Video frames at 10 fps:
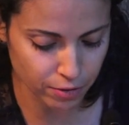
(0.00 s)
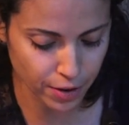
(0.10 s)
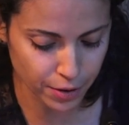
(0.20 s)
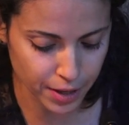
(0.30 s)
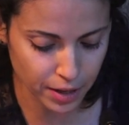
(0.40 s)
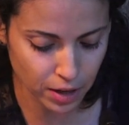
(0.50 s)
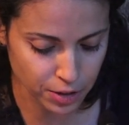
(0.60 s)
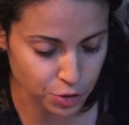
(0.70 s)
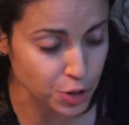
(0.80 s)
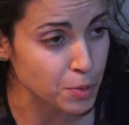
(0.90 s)
very
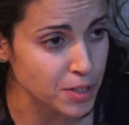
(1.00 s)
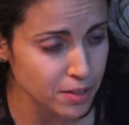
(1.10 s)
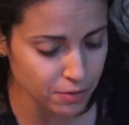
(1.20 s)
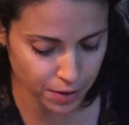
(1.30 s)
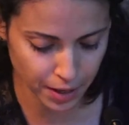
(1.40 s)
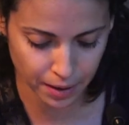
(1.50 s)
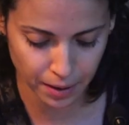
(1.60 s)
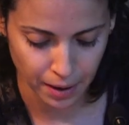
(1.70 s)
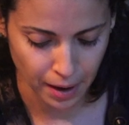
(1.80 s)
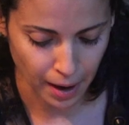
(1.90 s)
country specific.